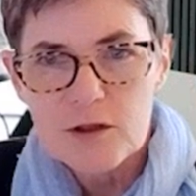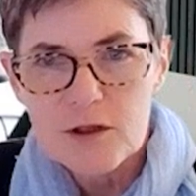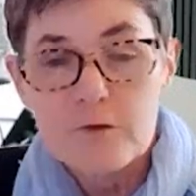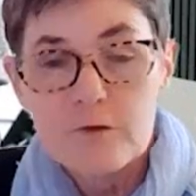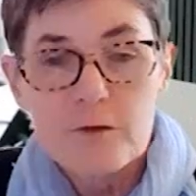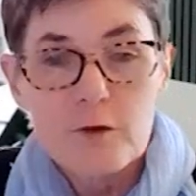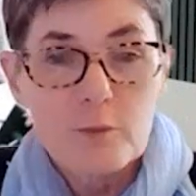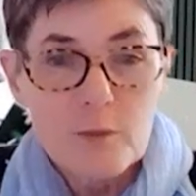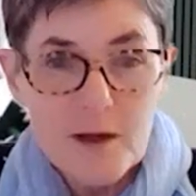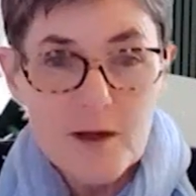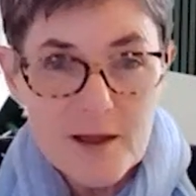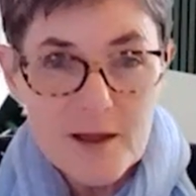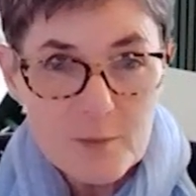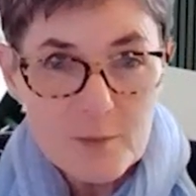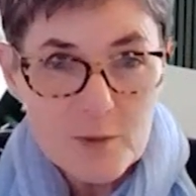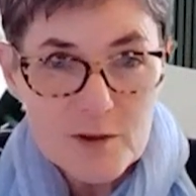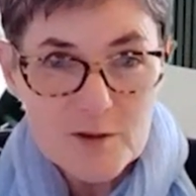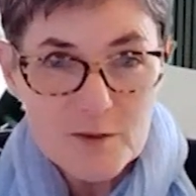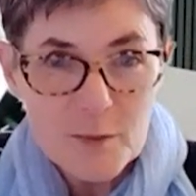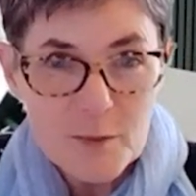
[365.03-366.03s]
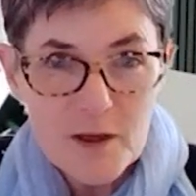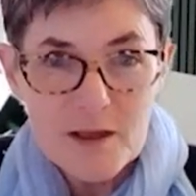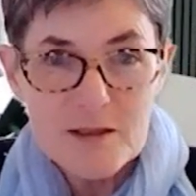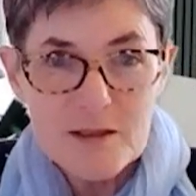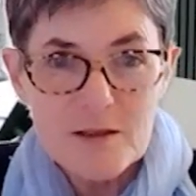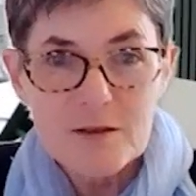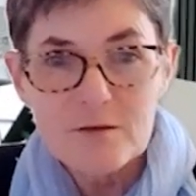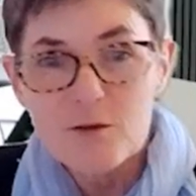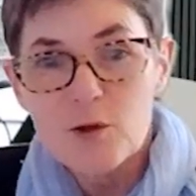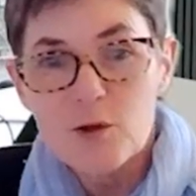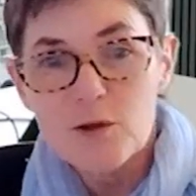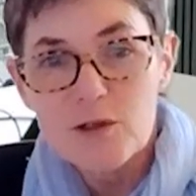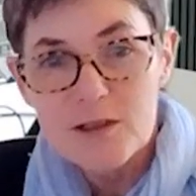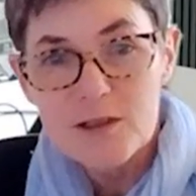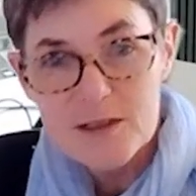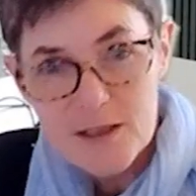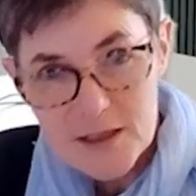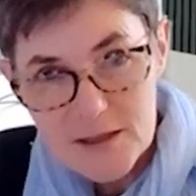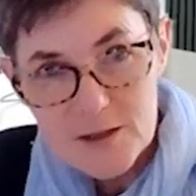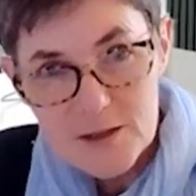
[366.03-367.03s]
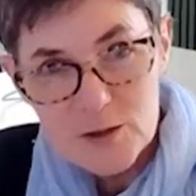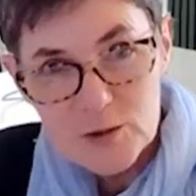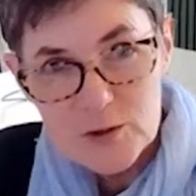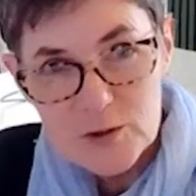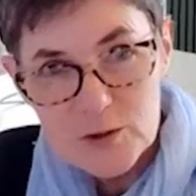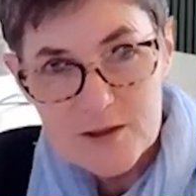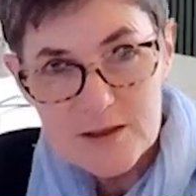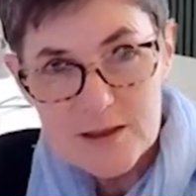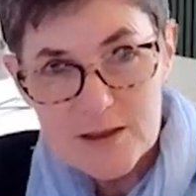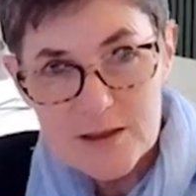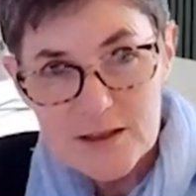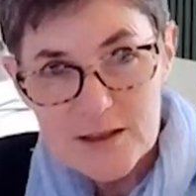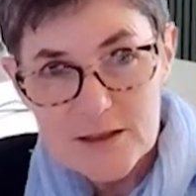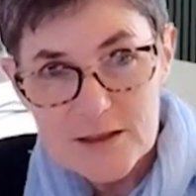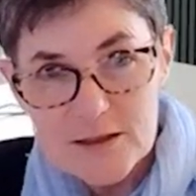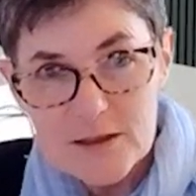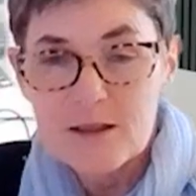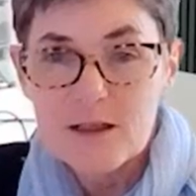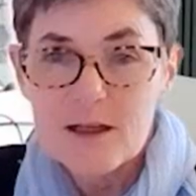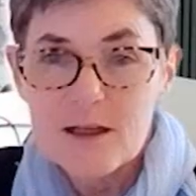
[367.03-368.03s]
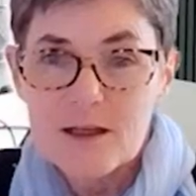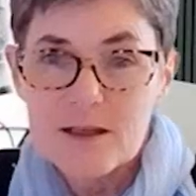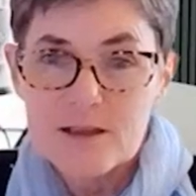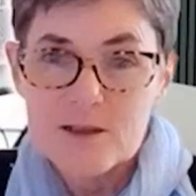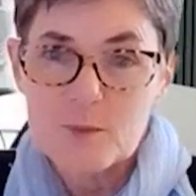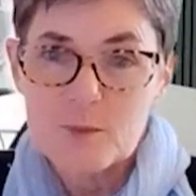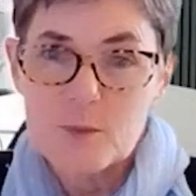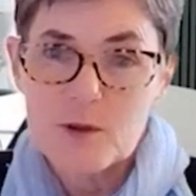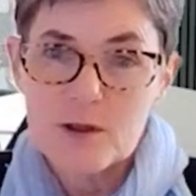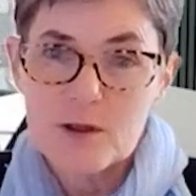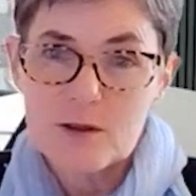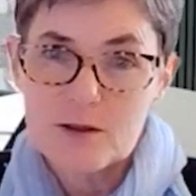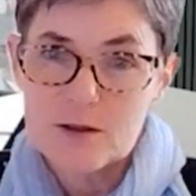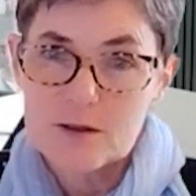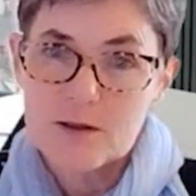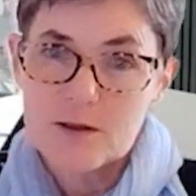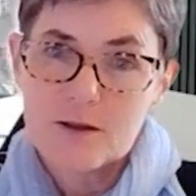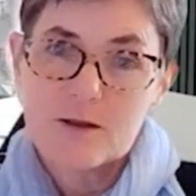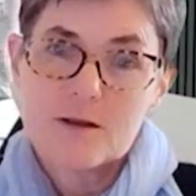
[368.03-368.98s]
from my perspective on the technical side, has been